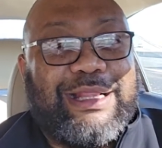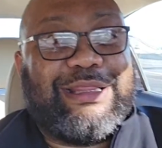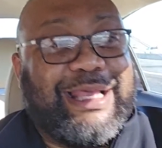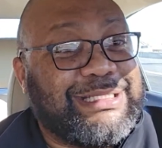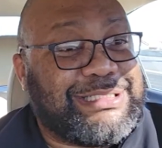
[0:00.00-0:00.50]

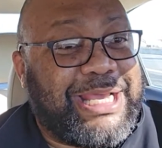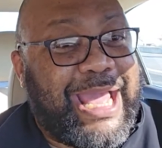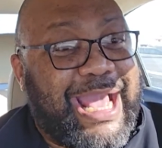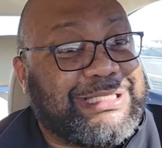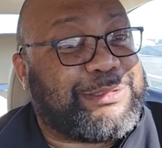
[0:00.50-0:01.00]
This nigga
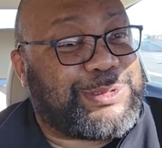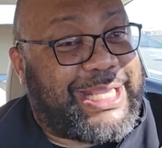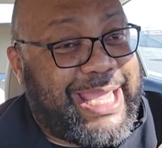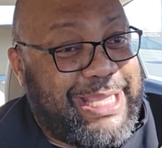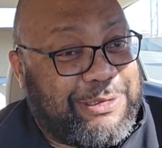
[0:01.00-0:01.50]
had some
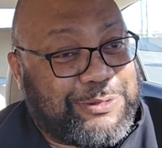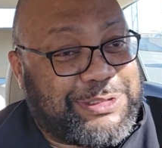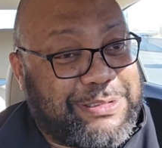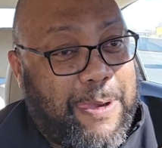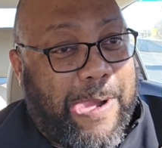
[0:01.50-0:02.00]

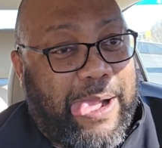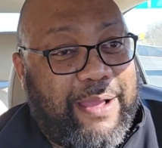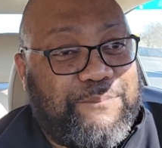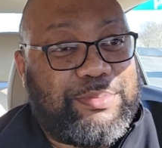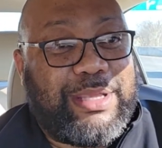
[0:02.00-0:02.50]
skills.
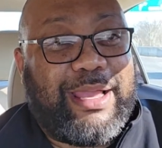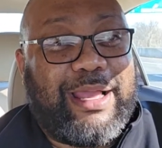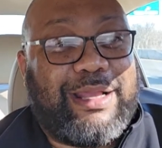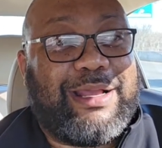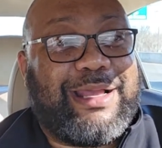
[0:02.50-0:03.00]

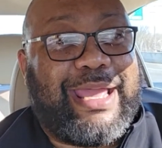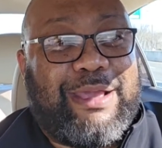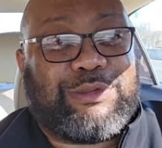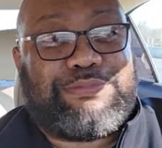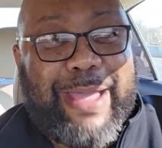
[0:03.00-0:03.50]
He
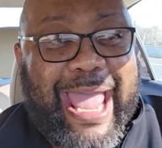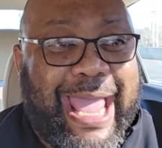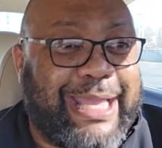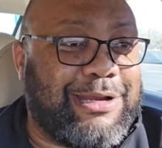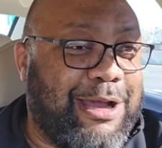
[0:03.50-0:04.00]
was
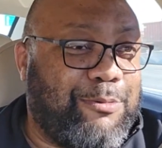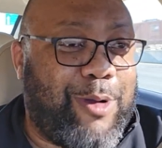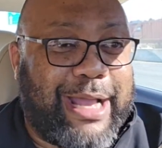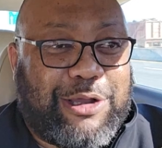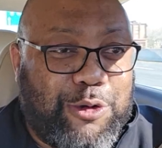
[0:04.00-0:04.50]
bagging up
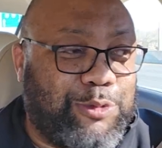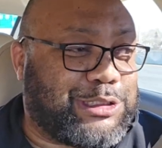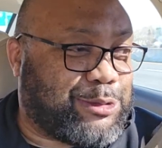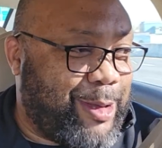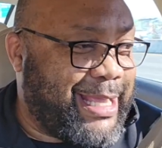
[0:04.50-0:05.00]
while Goo
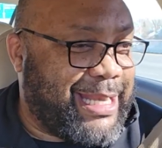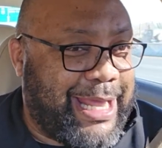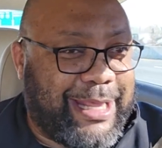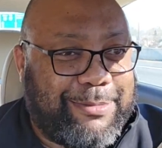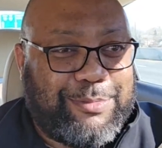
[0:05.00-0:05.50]
was swinging
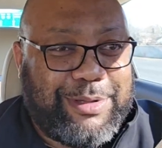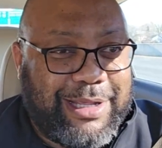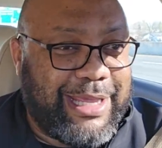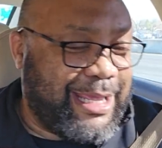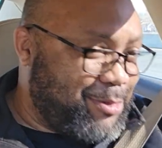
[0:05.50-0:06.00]
at him.
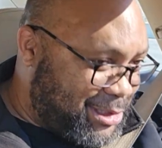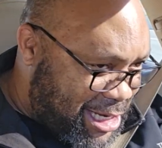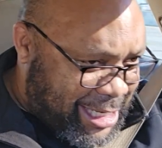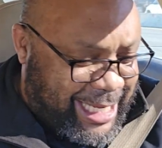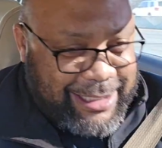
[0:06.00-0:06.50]
He was
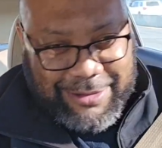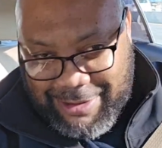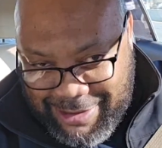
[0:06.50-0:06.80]
ducking.